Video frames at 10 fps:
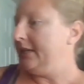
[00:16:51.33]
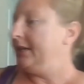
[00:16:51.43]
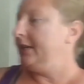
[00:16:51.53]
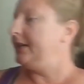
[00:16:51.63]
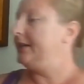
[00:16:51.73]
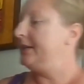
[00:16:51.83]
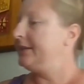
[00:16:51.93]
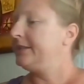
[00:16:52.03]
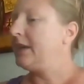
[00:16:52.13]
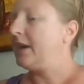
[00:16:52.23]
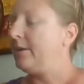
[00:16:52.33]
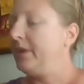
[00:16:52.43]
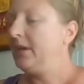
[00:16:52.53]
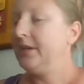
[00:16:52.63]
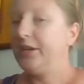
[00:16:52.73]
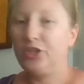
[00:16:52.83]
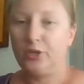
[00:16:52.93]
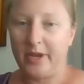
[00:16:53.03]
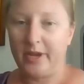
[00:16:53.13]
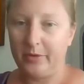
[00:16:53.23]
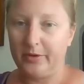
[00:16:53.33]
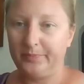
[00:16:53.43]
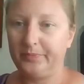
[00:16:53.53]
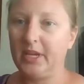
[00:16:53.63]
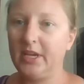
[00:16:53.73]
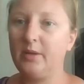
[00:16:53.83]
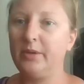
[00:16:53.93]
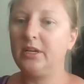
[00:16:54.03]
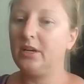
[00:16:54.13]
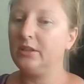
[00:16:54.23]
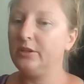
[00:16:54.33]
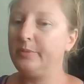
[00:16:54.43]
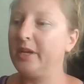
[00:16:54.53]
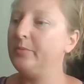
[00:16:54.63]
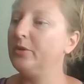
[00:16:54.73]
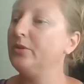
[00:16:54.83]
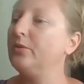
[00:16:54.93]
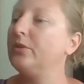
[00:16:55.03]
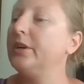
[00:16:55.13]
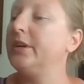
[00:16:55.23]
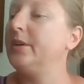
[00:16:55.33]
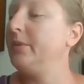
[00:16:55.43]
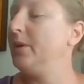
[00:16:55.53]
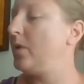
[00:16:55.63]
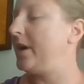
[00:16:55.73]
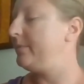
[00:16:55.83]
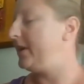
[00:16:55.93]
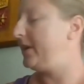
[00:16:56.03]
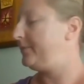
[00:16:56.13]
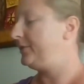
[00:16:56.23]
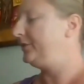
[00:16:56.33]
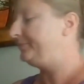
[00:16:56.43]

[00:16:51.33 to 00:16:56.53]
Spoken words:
is get your paper. It can be colored paper or it can be white paper.